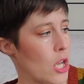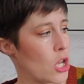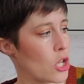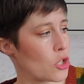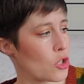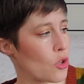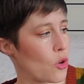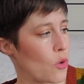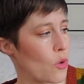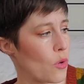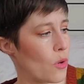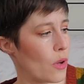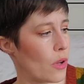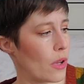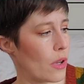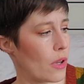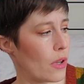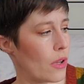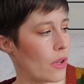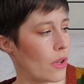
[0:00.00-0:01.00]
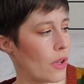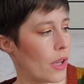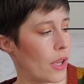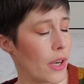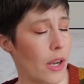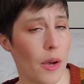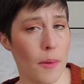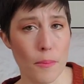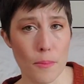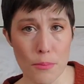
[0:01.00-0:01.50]
So
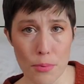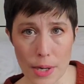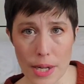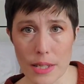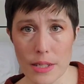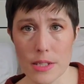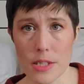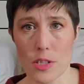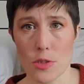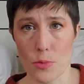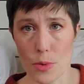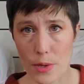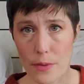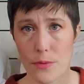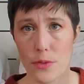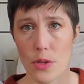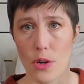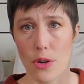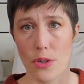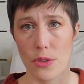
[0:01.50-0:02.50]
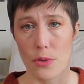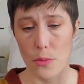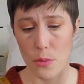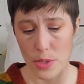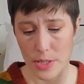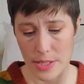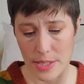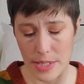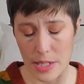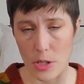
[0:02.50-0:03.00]
an umbrella Swift are the
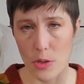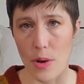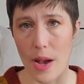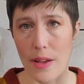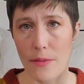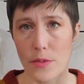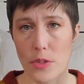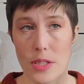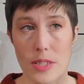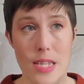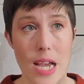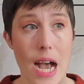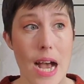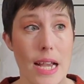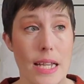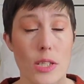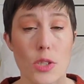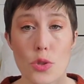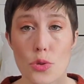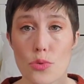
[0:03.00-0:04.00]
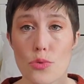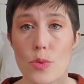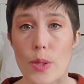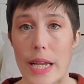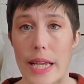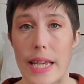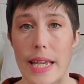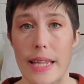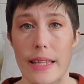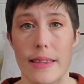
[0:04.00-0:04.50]
ones that you have to tie to
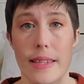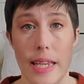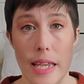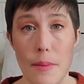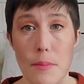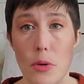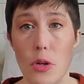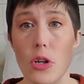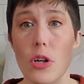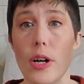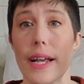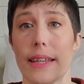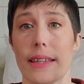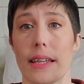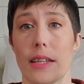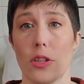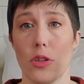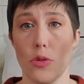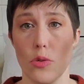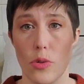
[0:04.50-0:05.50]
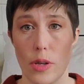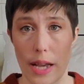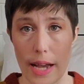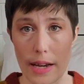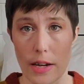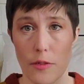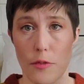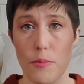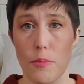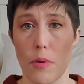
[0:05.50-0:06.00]
a table and then you kind
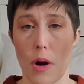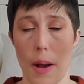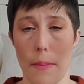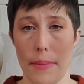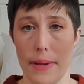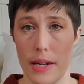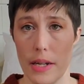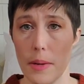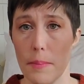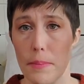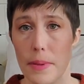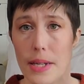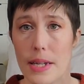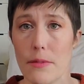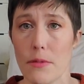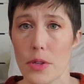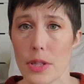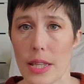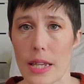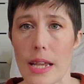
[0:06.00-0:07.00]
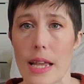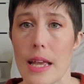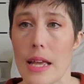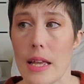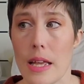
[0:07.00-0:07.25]
of prop it up and everything.